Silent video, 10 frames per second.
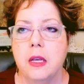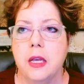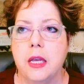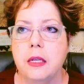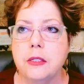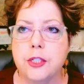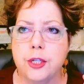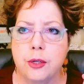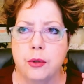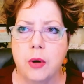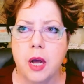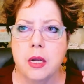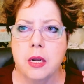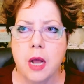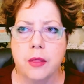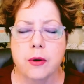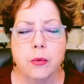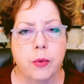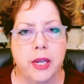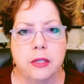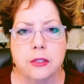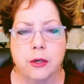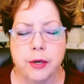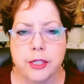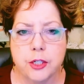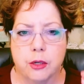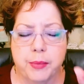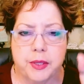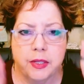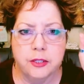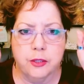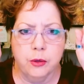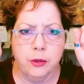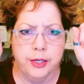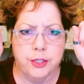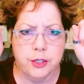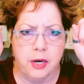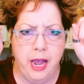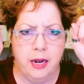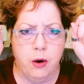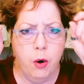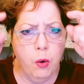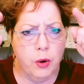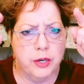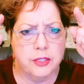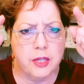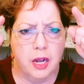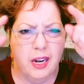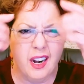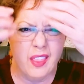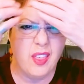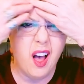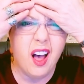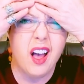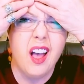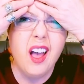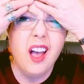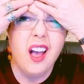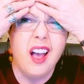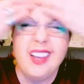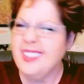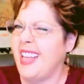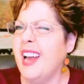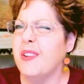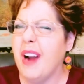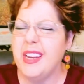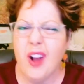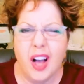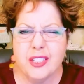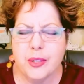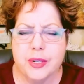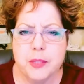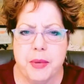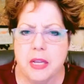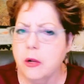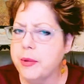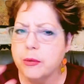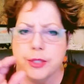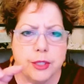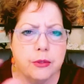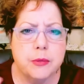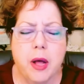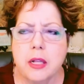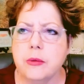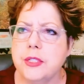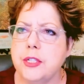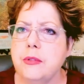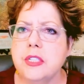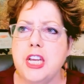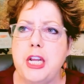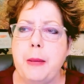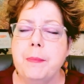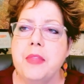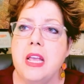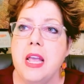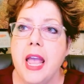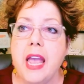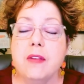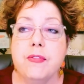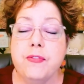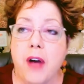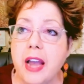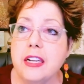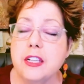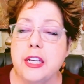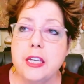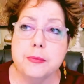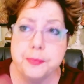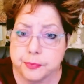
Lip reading: into another winged creature, but this creature had horns on it, and I thought, is that a rhinoceros beetle? But it was too small and it was too skinny. And finally,